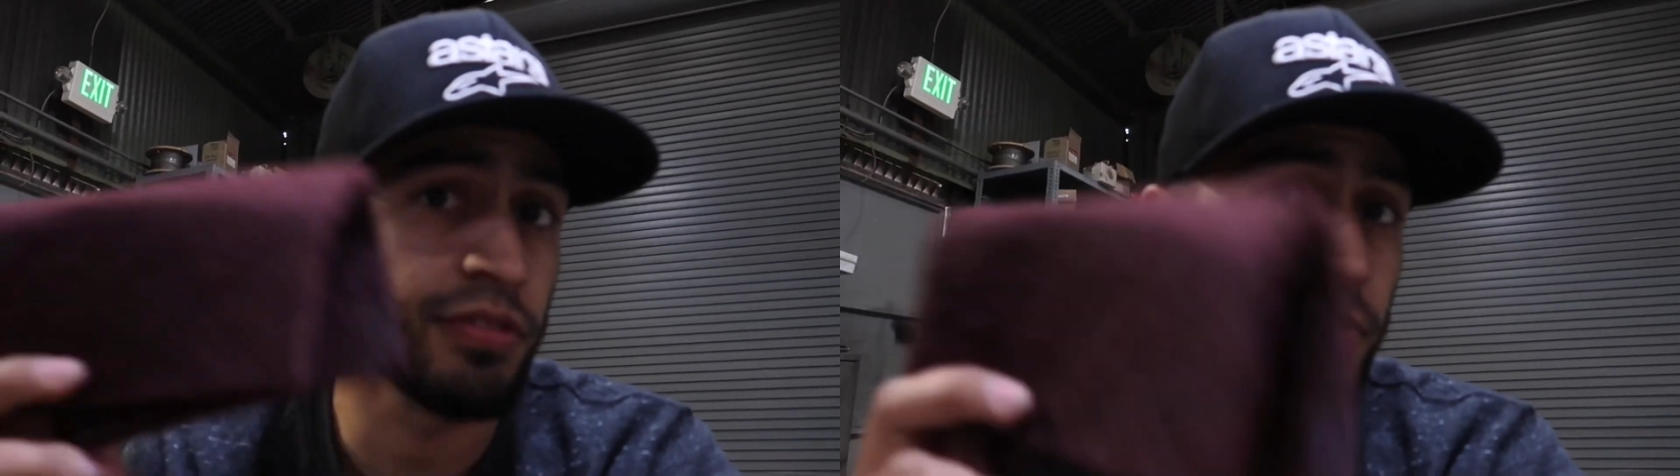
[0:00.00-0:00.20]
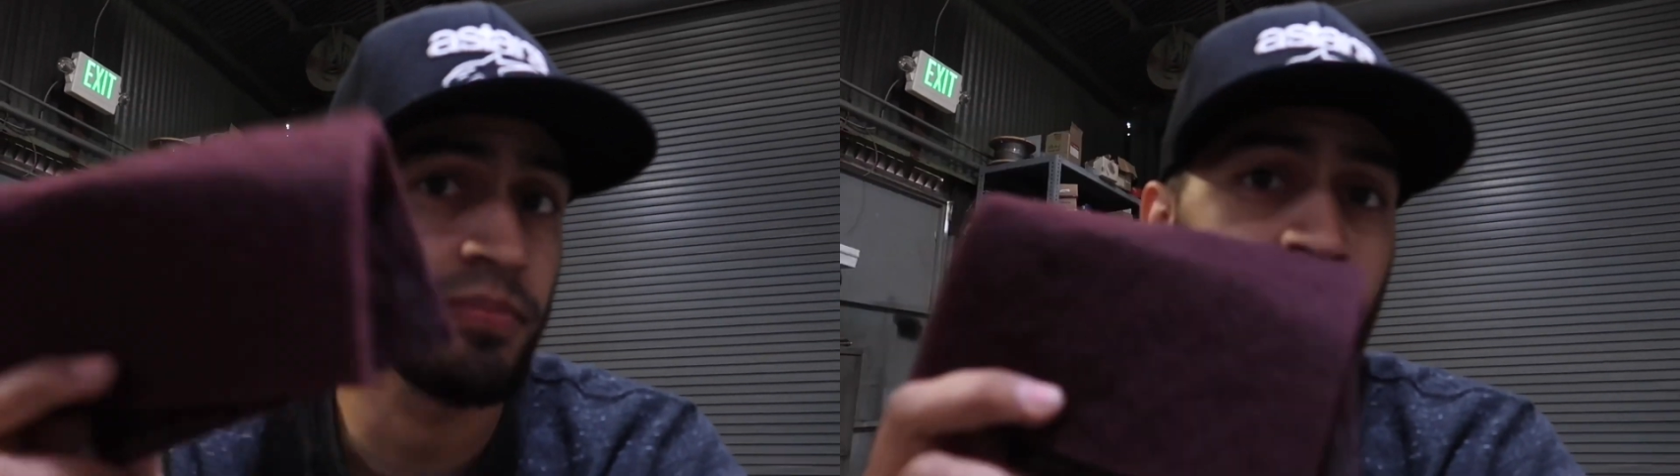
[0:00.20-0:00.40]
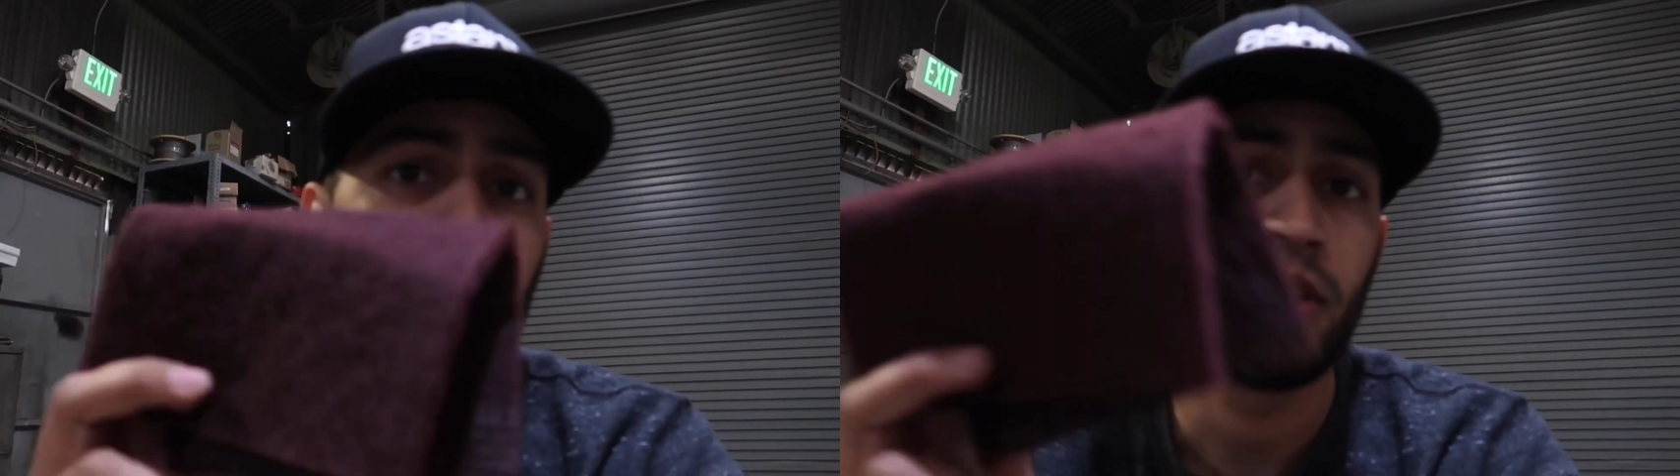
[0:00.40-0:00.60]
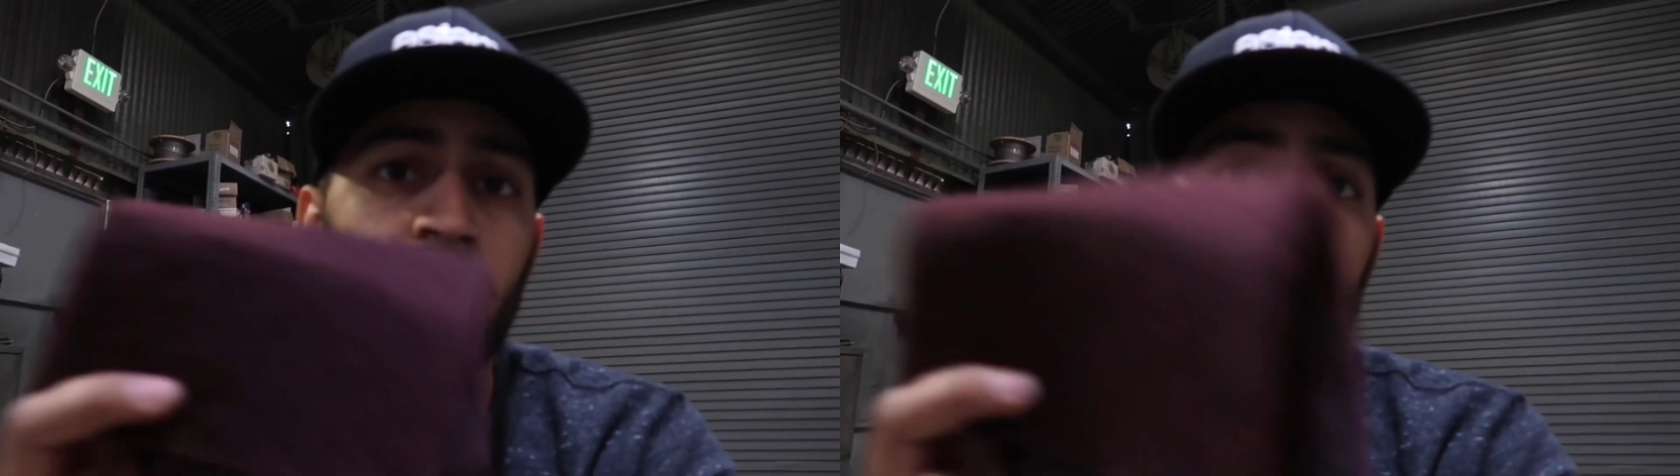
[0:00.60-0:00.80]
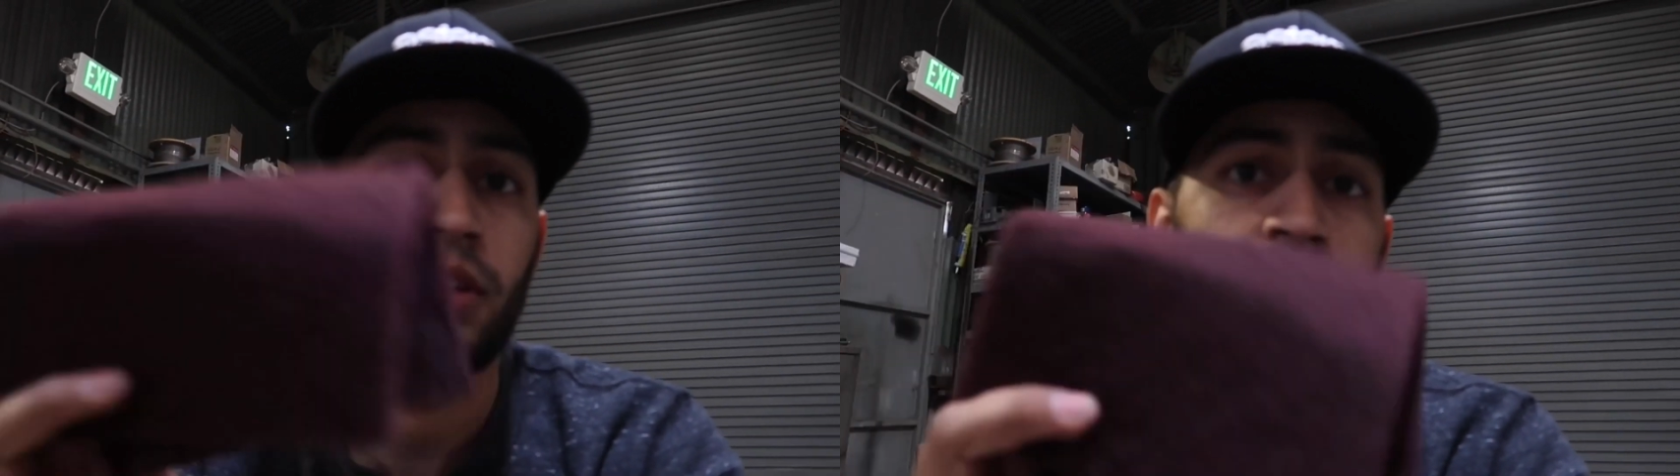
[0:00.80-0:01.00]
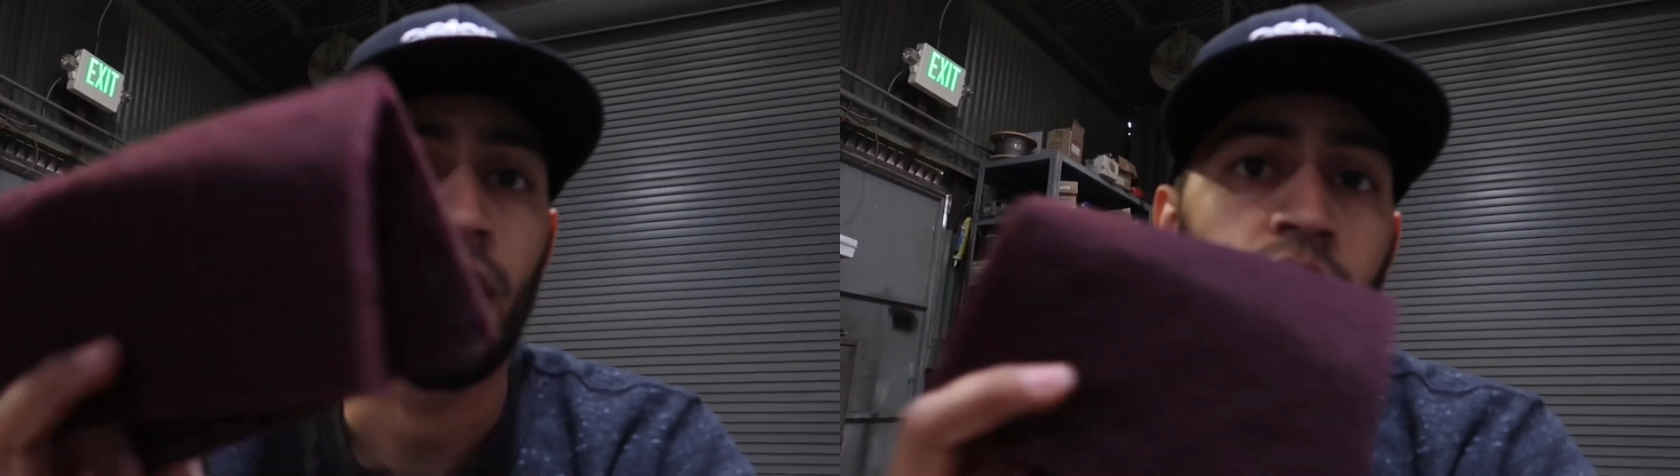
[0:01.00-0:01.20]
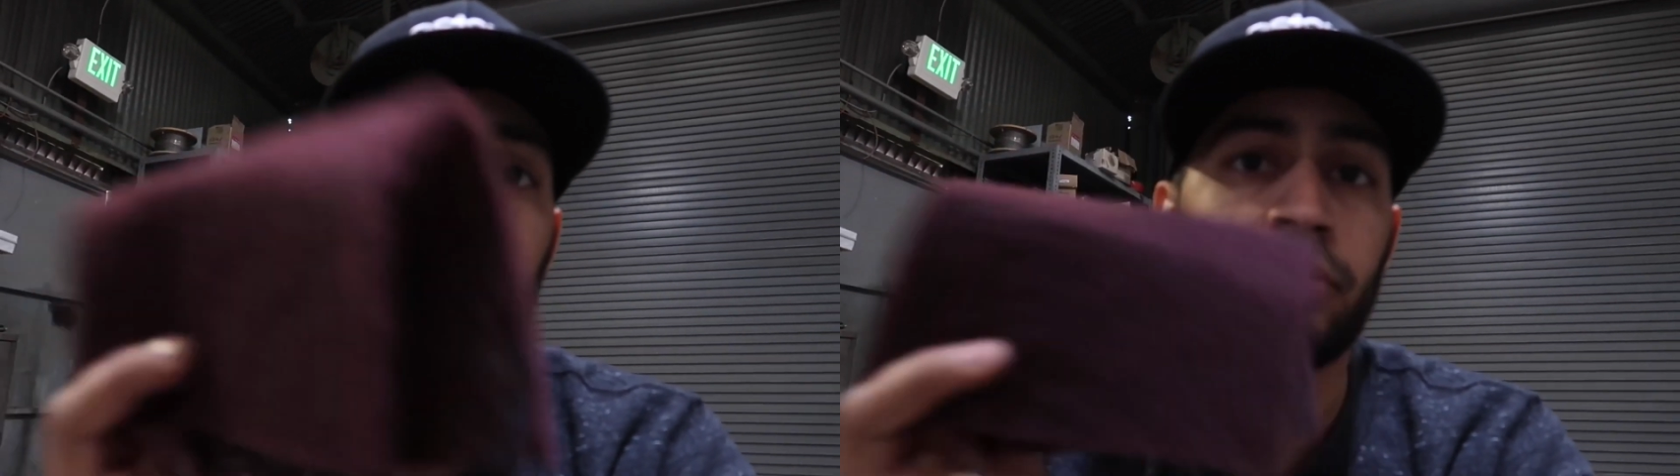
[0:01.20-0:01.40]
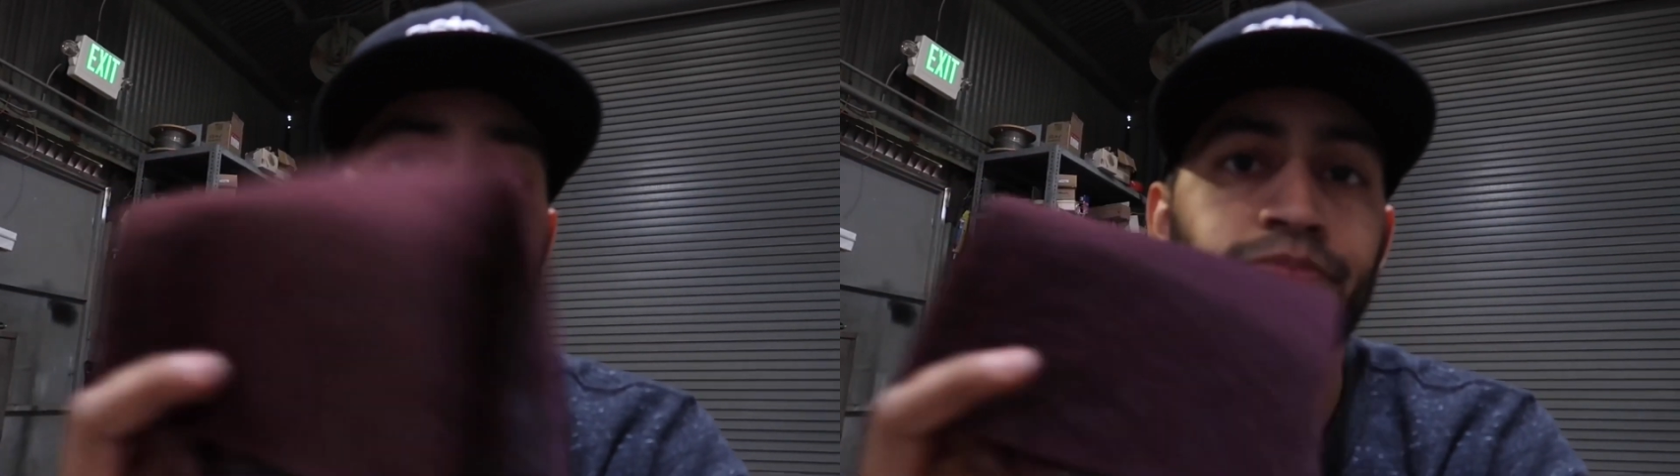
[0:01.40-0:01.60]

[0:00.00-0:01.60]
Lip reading: it. And